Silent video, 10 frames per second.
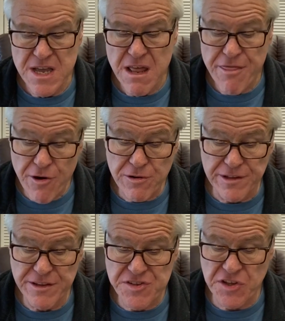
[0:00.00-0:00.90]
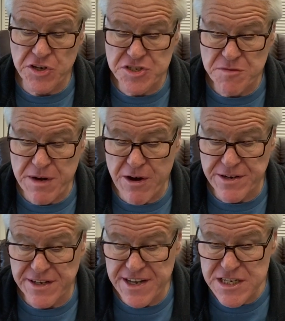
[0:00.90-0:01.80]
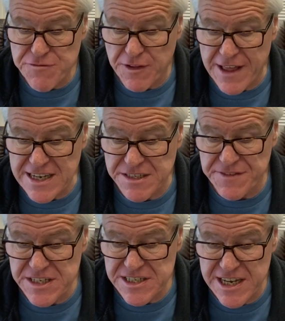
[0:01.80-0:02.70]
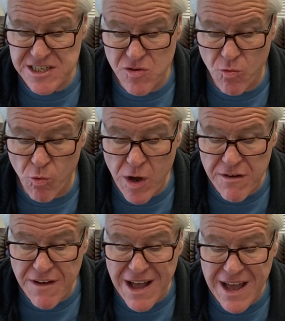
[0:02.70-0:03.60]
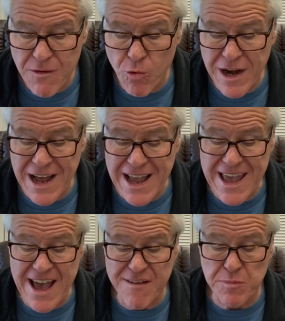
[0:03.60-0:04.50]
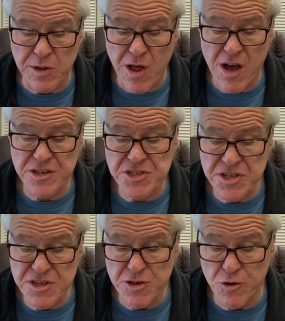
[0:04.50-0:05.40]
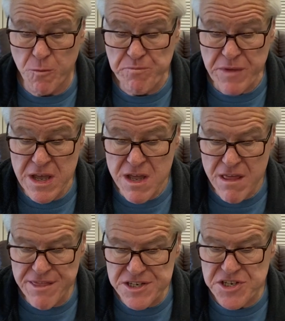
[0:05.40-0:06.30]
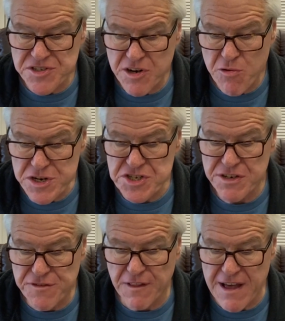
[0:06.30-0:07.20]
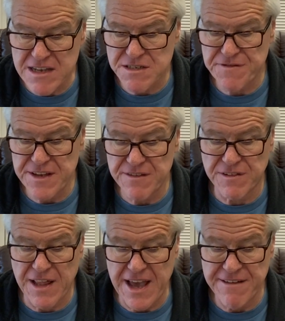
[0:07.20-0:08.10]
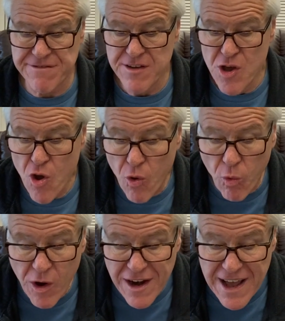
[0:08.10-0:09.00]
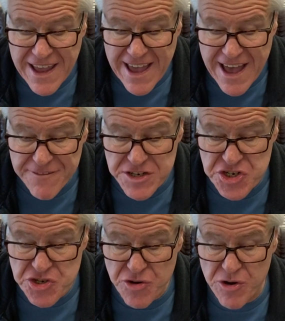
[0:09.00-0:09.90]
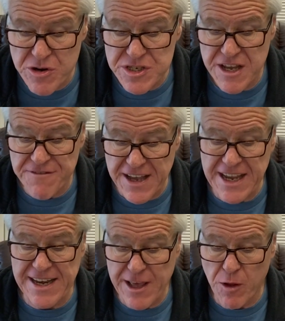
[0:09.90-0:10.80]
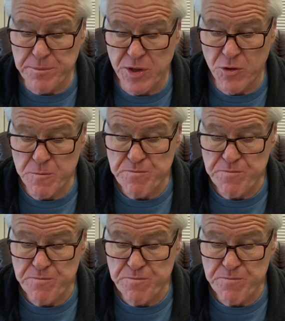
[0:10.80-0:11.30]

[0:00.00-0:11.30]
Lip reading: Thirdly is the Good Samaritan. His philosophy says, what I have belongs to you. This is a Christian philosophy of life. What I have is yours if I can help you.